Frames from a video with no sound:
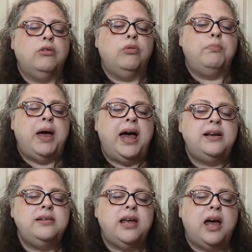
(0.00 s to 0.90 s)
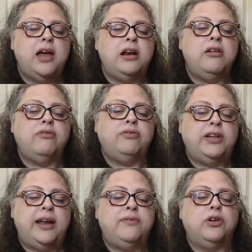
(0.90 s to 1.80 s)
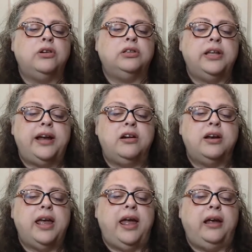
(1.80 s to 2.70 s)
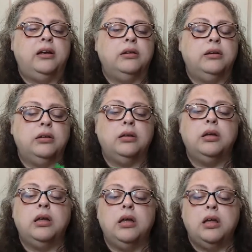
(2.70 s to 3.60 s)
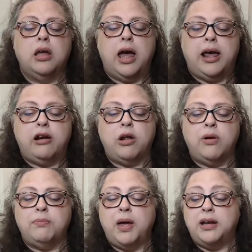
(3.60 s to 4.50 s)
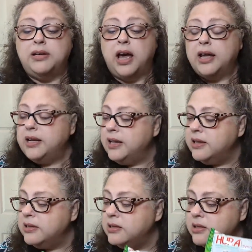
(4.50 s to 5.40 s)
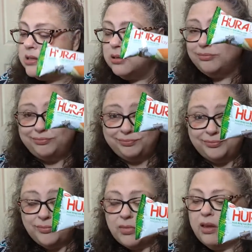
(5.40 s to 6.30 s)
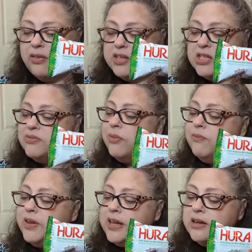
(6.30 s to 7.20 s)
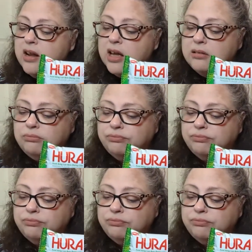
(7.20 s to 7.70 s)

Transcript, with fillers: Pandan flavor layer cake. I don't know what pandan is. This is from Vietnam.